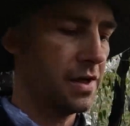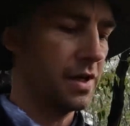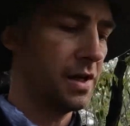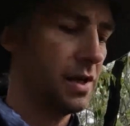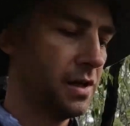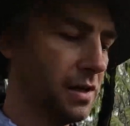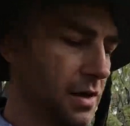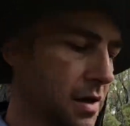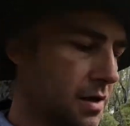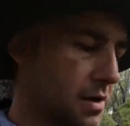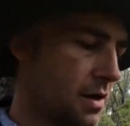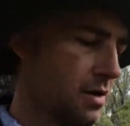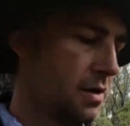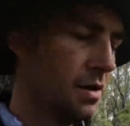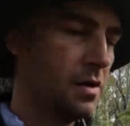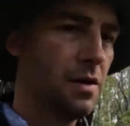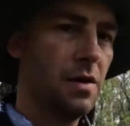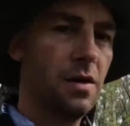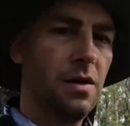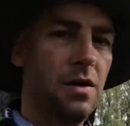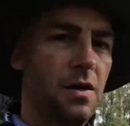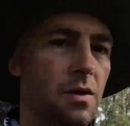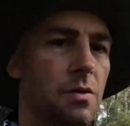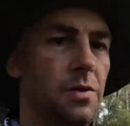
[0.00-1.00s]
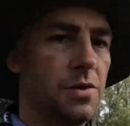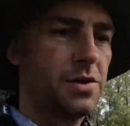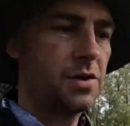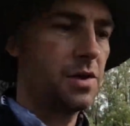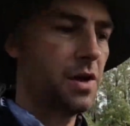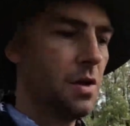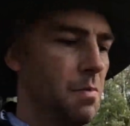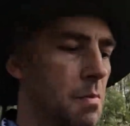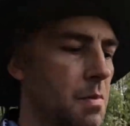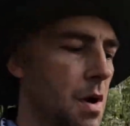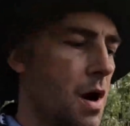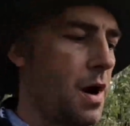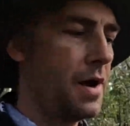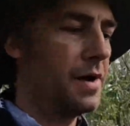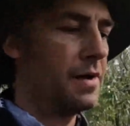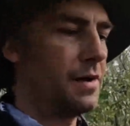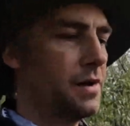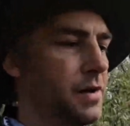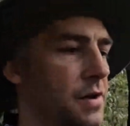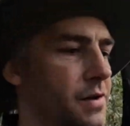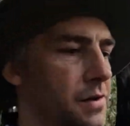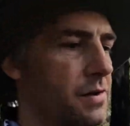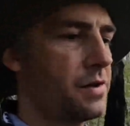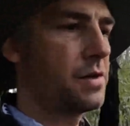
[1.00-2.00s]
thing, which I don't mind,
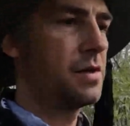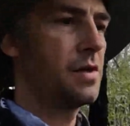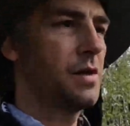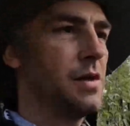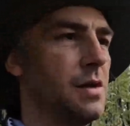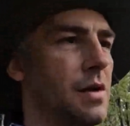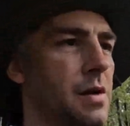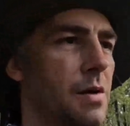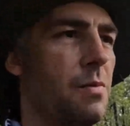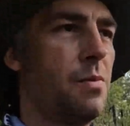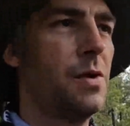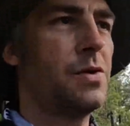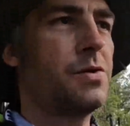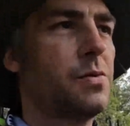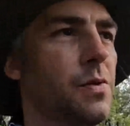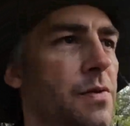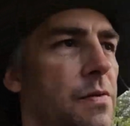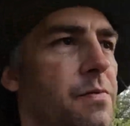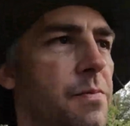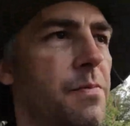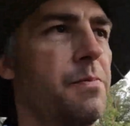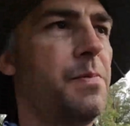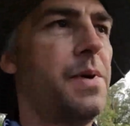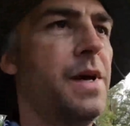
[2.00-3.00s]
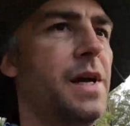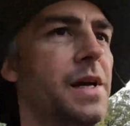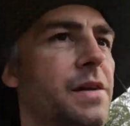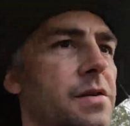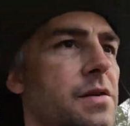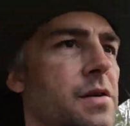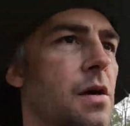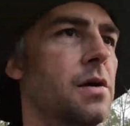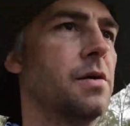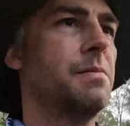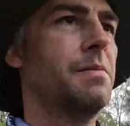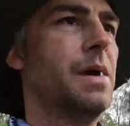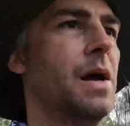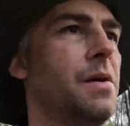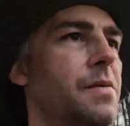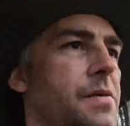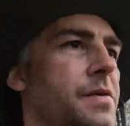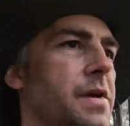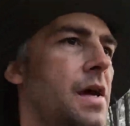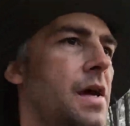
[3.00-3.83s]
because once we've peaked up Mt